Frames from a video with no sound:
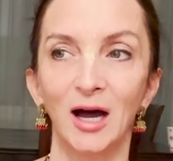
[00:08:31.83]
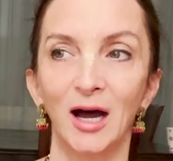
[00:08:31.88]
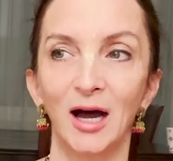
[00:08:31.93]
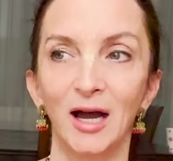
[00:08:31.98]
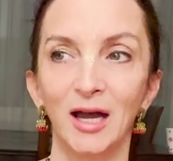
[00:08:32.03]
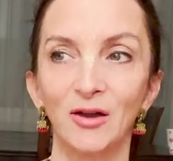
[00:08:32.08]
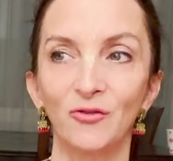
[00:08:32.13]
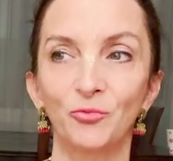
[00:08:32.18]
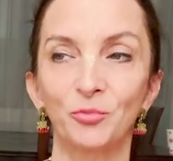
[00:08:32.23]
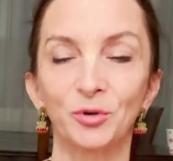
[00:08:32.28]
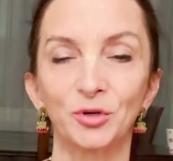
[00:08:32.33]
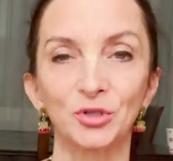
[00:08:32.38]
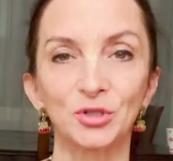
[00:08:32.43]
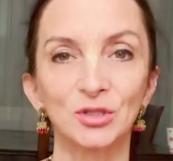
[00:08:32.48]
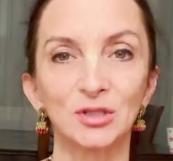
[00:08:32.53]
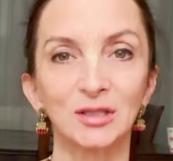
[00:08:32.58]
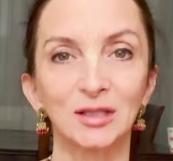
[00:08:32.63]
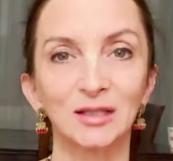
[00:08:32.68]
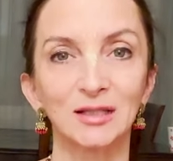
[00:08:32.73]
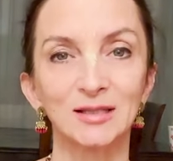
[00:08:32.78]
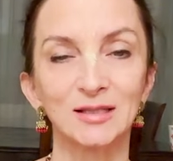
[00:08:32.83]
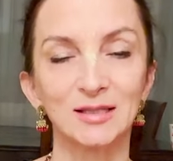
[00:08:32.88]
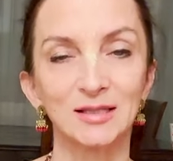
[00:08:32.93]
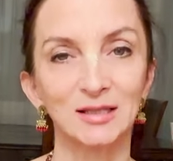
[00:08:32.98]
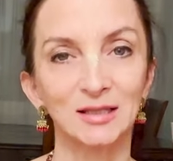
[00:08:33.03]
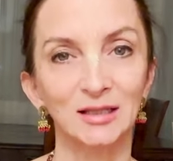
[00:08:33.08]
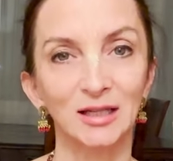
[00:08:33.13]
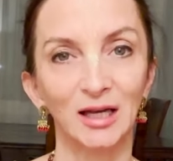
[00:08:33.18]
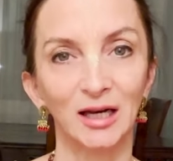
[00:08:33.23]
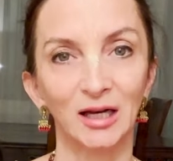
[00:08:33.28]
I have personally
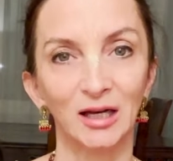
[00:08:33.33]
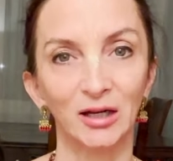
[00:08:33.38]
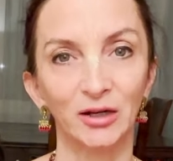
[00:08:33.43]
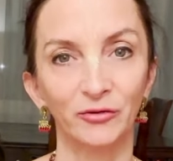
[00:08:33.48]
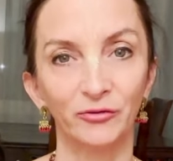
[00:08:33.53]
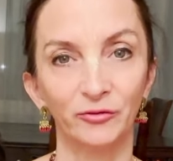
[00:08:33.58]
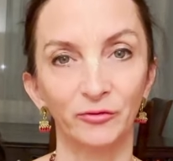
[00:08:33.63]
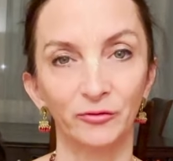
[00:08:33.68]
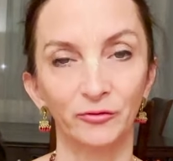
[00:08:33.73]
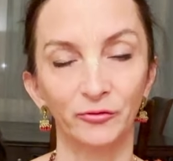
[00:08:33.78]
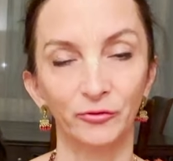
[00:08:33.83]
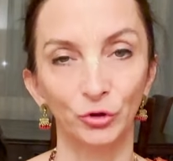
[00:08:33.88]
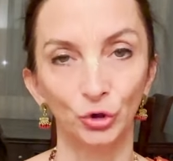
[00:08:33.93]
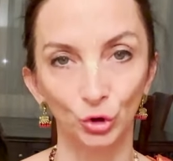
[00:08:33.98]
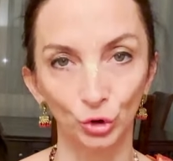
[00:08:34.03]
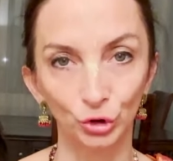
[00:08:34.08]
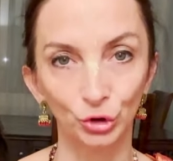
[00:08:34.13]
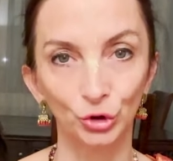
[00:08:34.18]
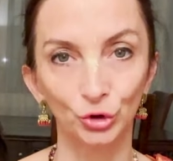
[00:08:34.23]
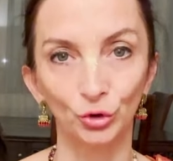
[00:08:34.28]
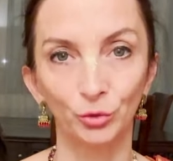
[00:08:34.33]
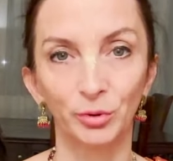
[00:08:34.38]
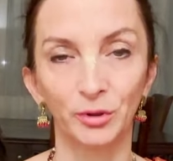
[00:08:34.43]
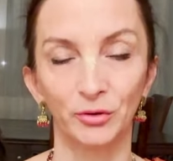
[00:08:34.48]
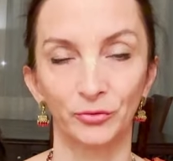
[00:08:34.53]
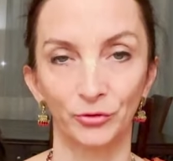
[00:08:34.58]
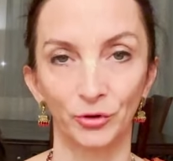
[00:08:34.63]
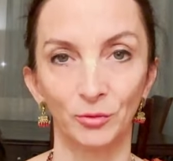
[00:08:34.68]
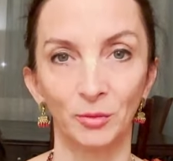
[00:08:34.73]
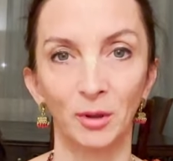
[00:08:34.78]
seen a
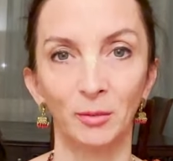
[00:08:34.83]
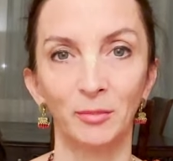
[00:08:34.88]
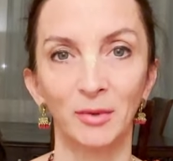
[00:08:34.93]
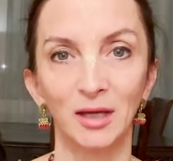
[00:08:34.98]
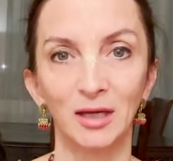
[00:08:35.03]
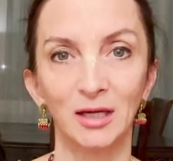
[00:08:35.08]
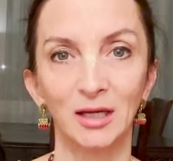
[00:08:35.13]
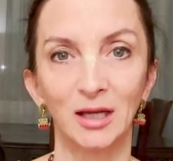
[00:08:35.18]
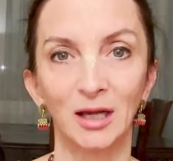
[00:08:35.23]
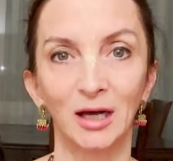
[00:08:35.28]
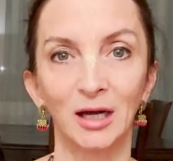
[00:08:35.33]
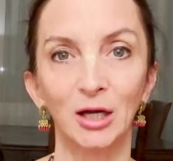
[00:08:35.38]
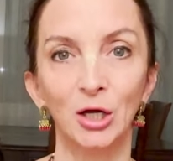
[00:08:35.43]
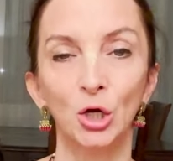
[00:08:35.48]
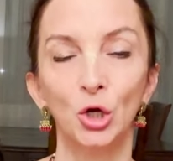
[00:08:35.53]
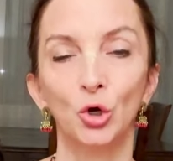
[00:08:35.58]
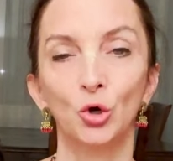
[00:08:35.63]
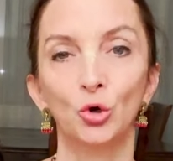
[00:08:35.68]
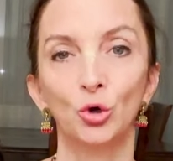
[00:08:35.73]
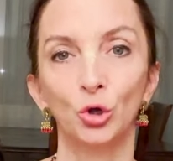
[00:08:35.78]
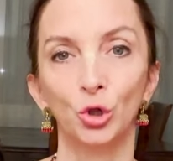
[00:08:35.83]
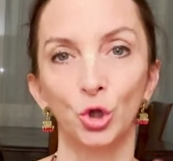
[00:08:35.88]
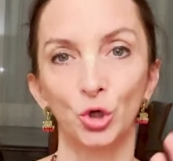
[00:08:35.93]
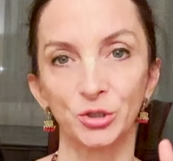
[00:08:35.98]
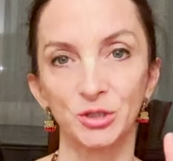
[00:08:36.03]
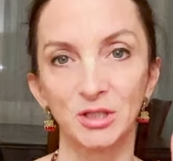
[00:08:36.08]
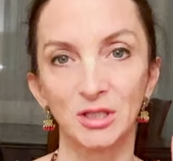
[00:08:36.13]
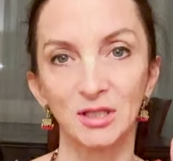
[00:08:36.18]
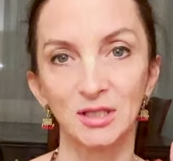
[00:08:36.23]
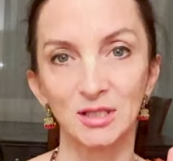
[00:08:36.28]
YouTuber from America who
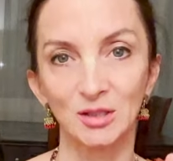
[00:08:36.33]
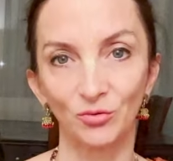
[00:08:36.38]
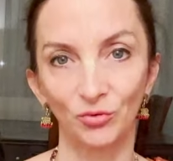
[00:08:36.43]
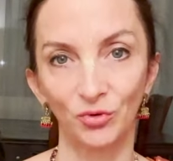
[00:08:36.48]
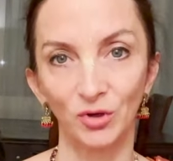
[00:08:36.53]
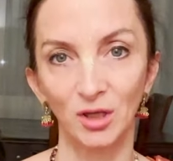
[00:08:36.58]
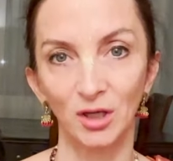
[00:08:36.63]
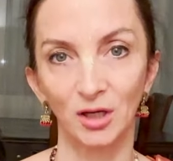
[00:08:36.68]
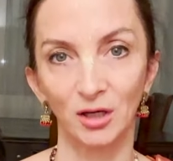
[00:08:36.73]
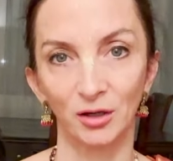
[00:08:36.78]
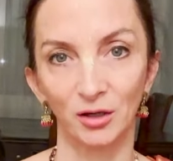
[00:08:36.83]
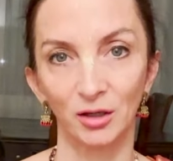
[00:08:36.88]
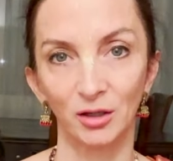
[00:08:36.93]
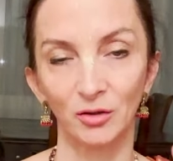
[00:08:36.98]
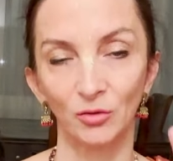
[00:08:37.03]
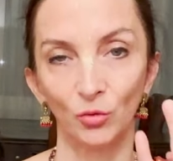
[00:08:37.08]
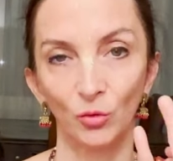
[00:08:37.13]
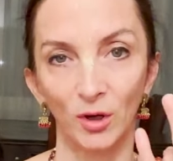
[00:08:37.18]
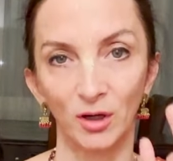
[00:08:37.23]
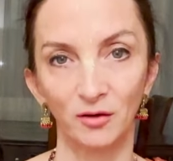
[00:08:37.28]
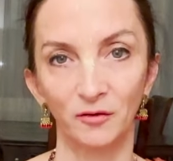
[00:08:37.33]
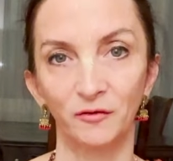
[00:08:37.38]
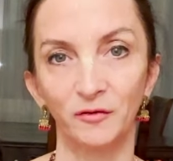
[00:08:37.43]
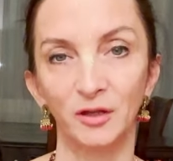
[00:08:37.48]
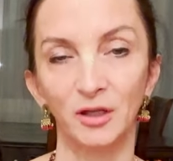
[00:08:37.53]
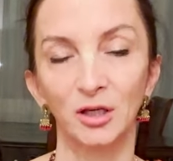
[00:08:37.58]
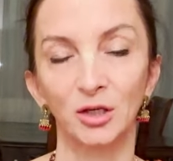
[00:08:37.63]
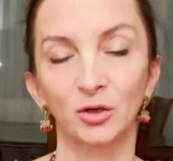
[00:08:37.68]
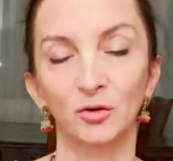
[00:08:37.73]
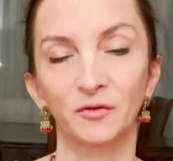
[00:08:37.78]
lost his finger, one
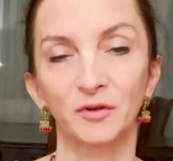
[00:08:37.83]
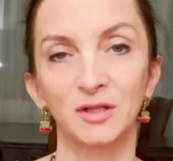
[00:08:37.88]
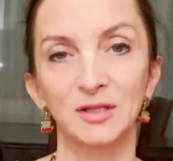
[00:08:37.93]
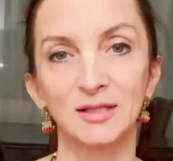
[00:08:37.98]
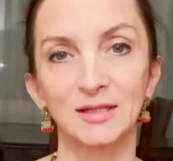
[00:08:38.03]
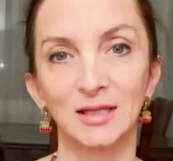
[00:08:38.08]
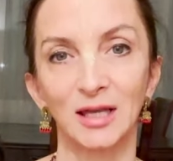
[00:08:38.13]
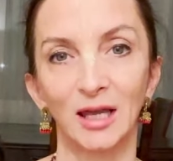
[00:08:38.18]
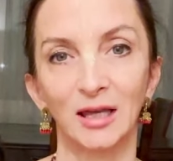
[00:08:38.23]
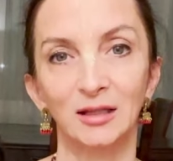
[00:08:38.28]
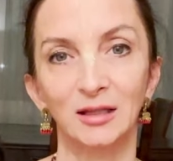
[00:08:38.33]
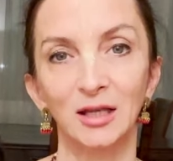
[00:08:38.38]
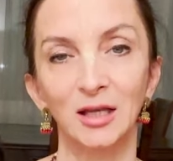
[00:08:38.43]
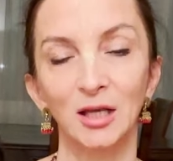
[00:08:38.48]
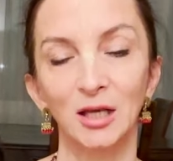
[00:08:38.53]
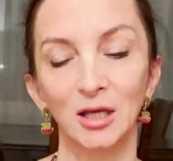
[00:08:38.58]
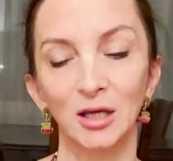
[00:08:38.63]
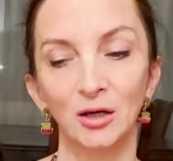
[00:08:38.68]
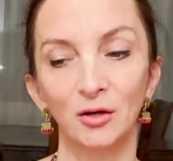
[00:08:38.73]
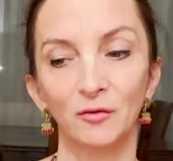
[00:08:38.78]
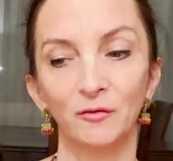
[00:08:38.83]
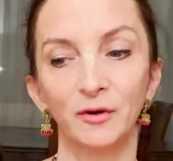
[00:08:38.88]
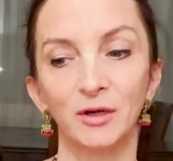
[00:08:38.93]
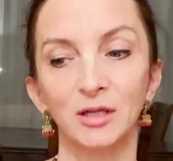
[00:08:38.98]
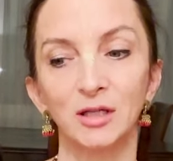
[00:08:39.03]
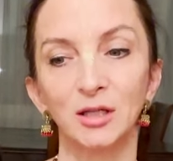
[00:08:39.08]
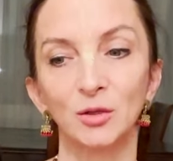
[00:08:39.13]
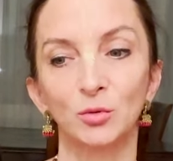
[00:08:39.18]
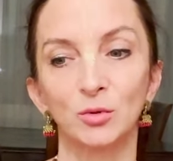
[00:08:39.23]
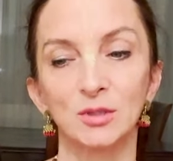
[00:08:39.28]
finger of his hand, when
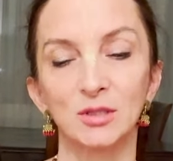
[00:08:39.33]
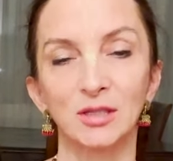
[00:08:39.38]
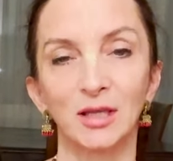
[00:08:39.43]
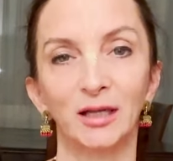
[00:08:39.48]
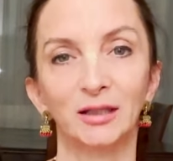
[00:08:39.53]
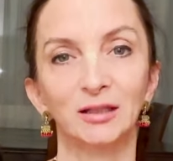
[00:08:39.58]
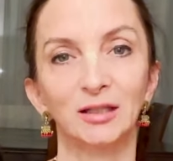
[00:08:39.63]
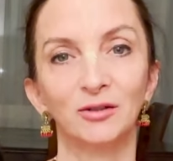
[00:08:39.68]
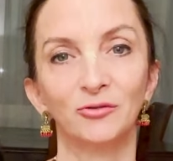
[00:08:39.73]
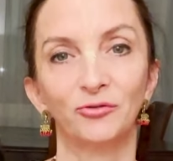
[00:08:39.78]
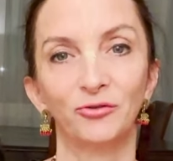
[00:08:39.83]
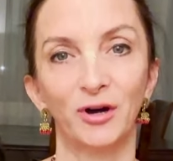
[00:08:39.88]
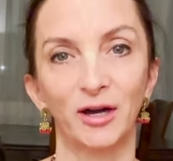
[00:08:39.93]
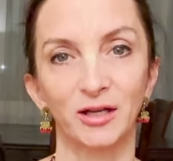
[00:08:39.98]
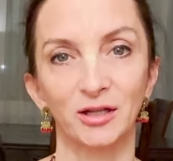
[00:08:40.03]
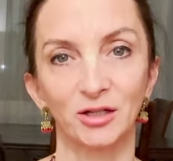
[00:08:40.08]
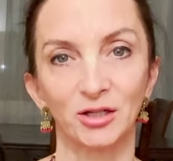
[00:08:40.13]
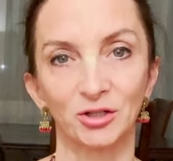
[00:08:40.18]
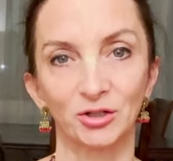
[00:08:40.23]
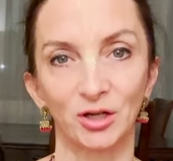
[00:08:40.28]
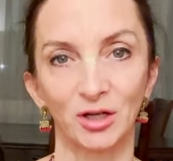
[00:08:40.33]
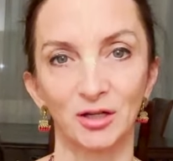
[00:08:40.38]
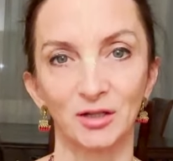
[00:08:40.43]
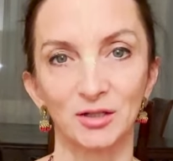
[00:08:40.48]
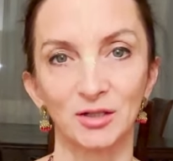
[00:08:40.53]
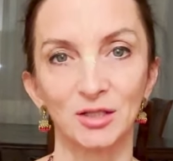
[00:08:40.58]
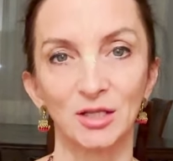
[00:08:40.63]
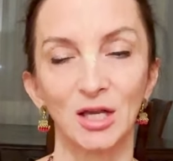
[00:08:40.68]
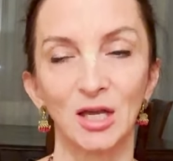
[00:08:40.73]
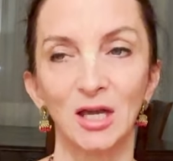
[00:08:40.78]
he was lighting
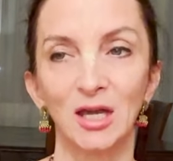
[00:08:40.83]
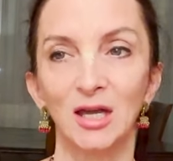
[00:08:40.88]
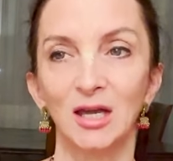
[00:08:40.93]
firecrackers.